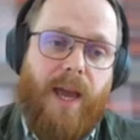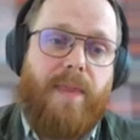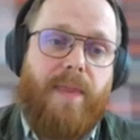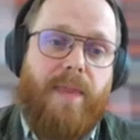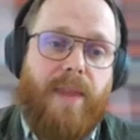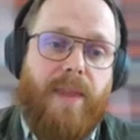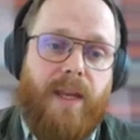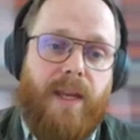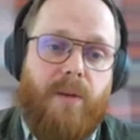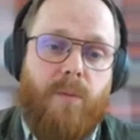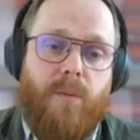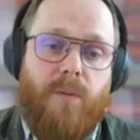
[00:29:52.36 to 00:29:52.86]

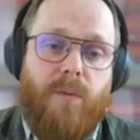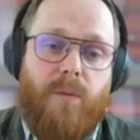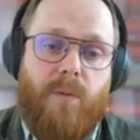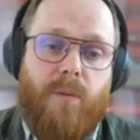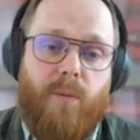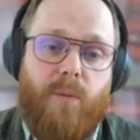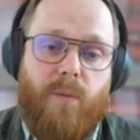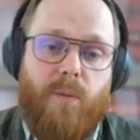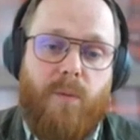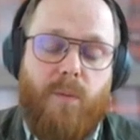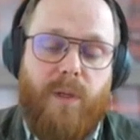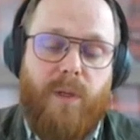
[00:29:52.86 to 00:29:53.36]
then
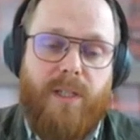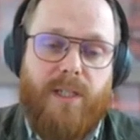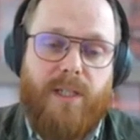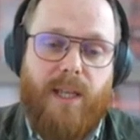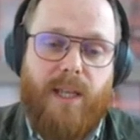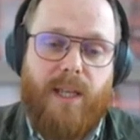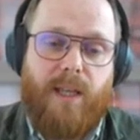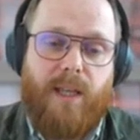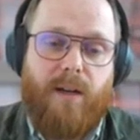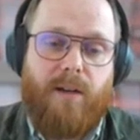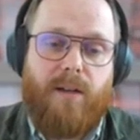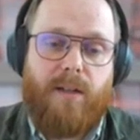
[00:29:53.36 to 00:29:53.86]
we
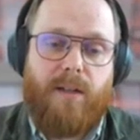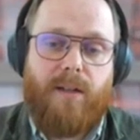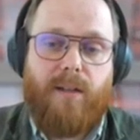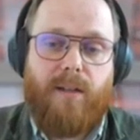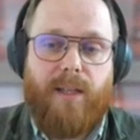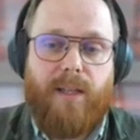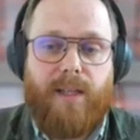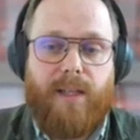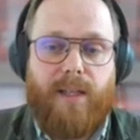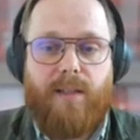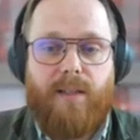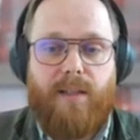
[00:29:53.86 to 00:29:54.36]
take our
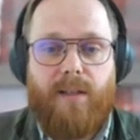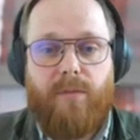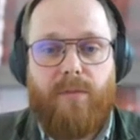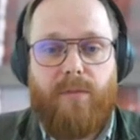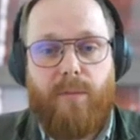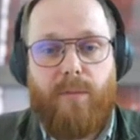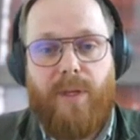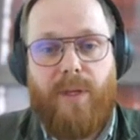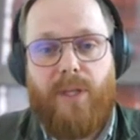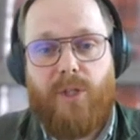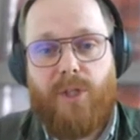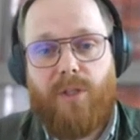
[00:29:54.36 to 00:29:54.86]
collected
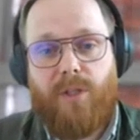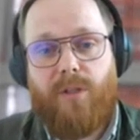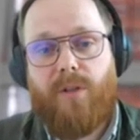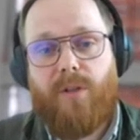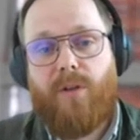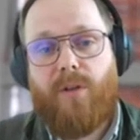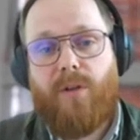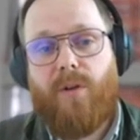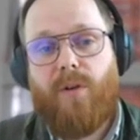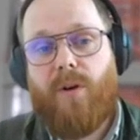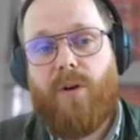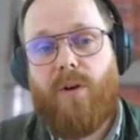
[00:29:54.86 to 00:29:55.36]

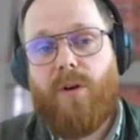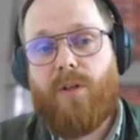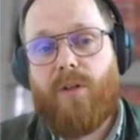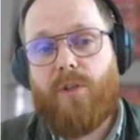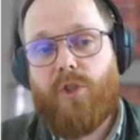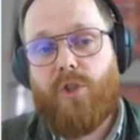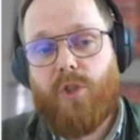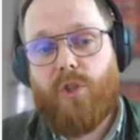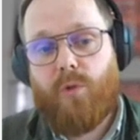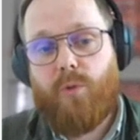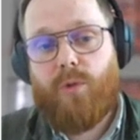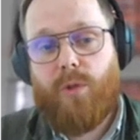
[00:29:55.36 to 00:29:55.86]
information
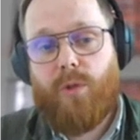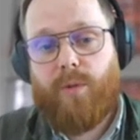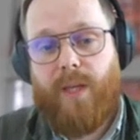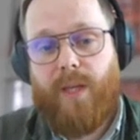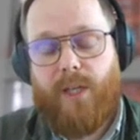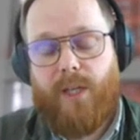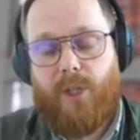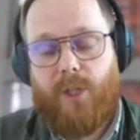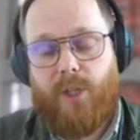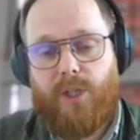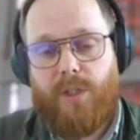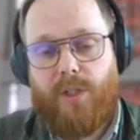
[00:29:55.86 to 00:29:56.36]
on school
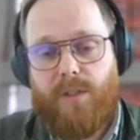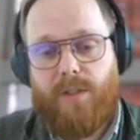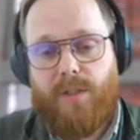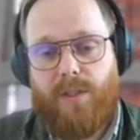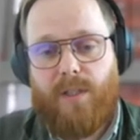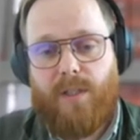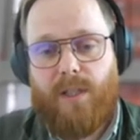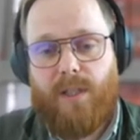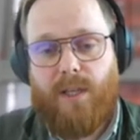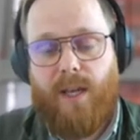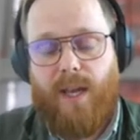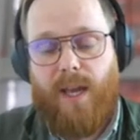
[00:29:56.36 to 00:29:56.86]

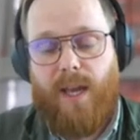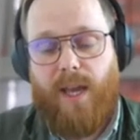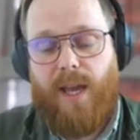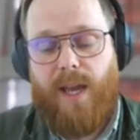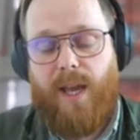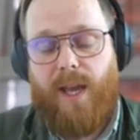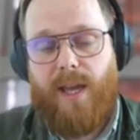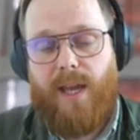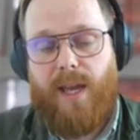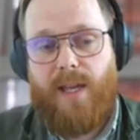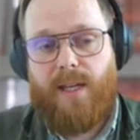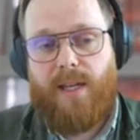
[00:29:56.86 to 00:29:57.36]
locations
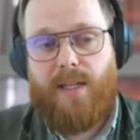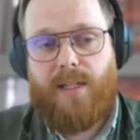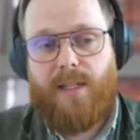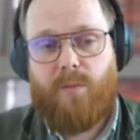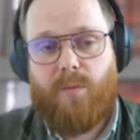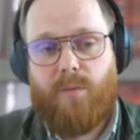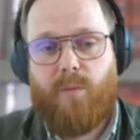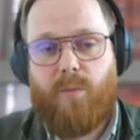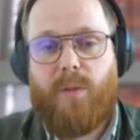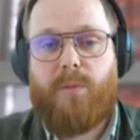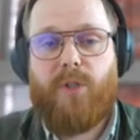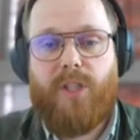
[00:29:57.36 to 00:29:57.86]
and
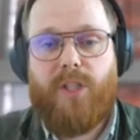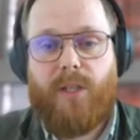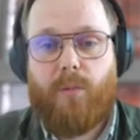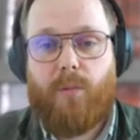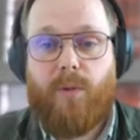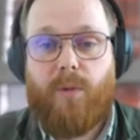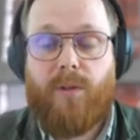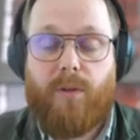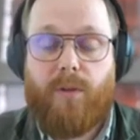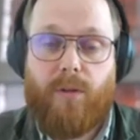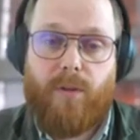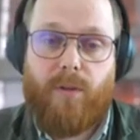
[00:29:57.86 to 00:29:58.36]
we
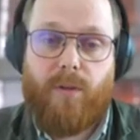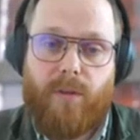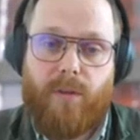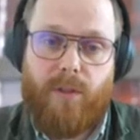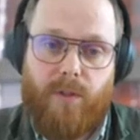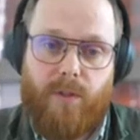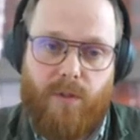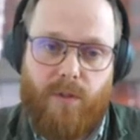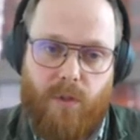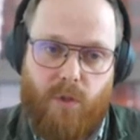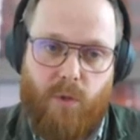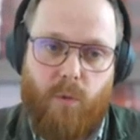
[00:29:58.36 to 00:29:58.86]
predict whether or not
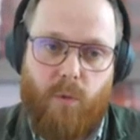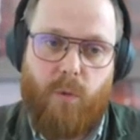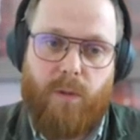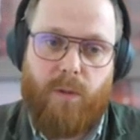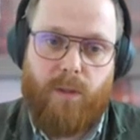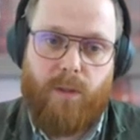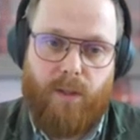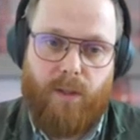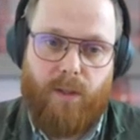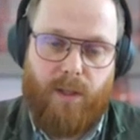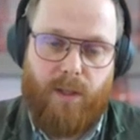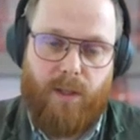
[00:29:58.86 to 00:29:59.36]
there's a
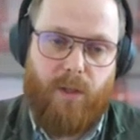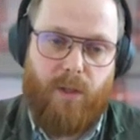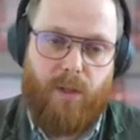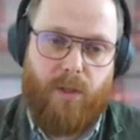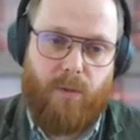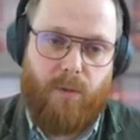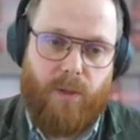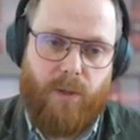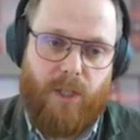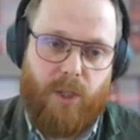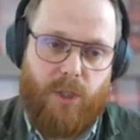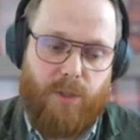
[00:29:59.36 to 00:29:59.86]
school in a
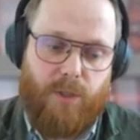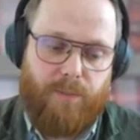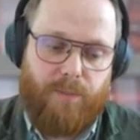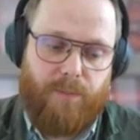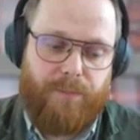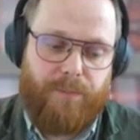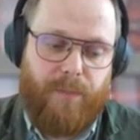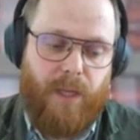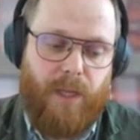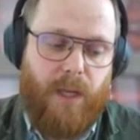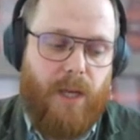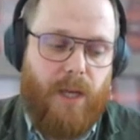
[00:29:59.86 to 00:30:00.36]
given location.
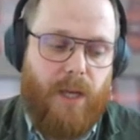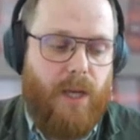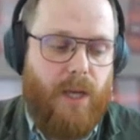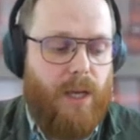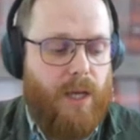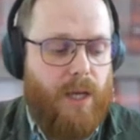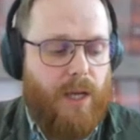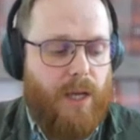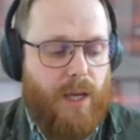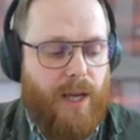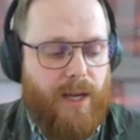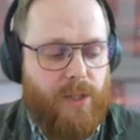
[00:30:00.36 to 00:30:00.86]

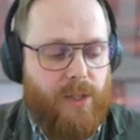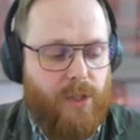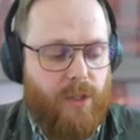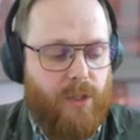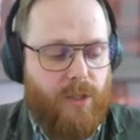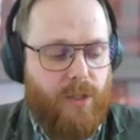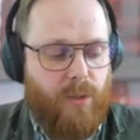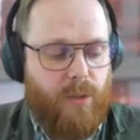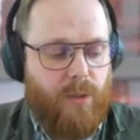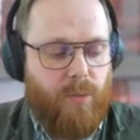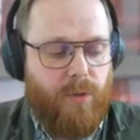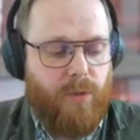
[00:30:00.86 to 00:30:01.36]
As
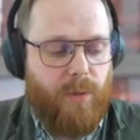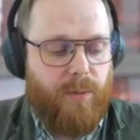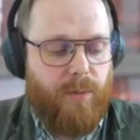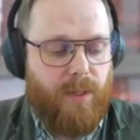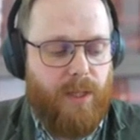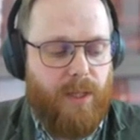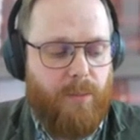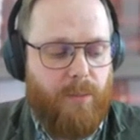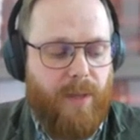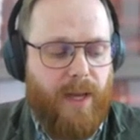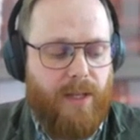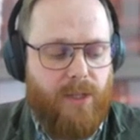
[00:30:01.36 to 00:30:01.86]
you can
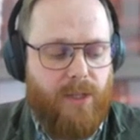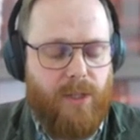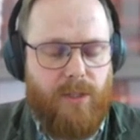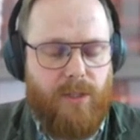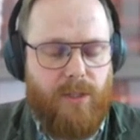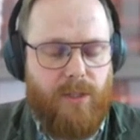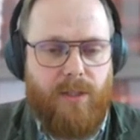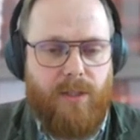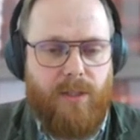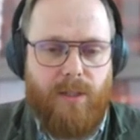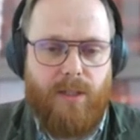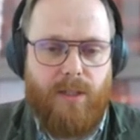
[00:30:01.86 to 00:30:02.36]
probably
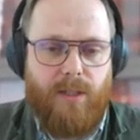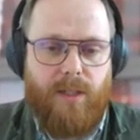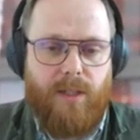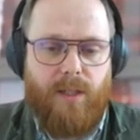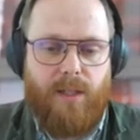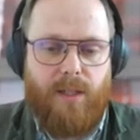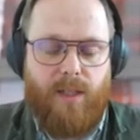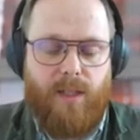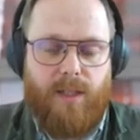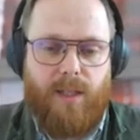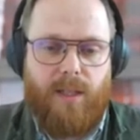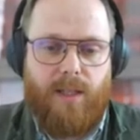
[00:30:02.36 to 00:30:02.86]
imagine,
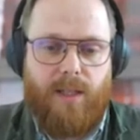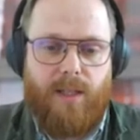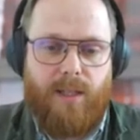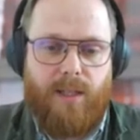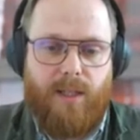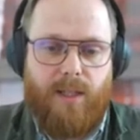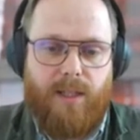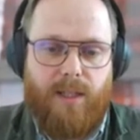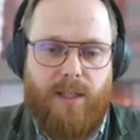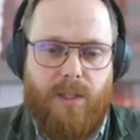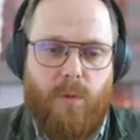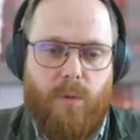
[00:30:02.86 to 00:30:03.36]

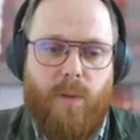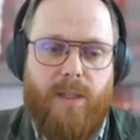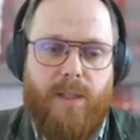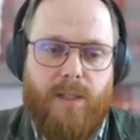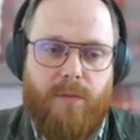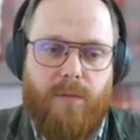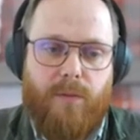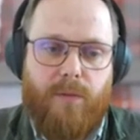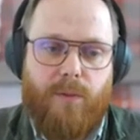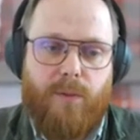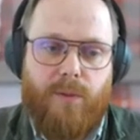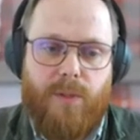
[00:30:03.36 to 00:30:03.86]
it's quite
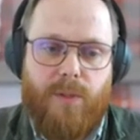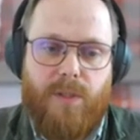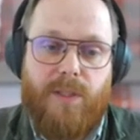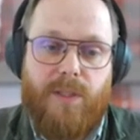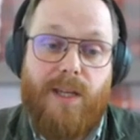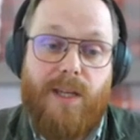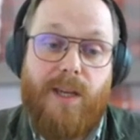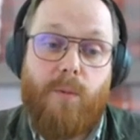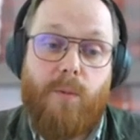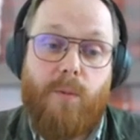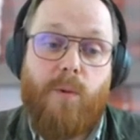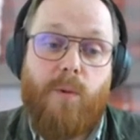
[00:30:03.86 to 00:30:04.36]
difficult to
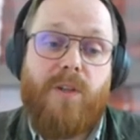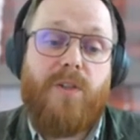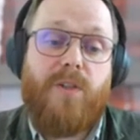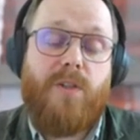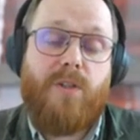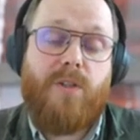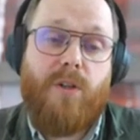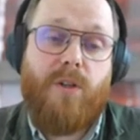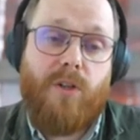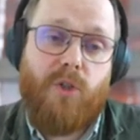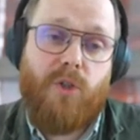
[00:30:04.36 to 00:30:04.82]
say what is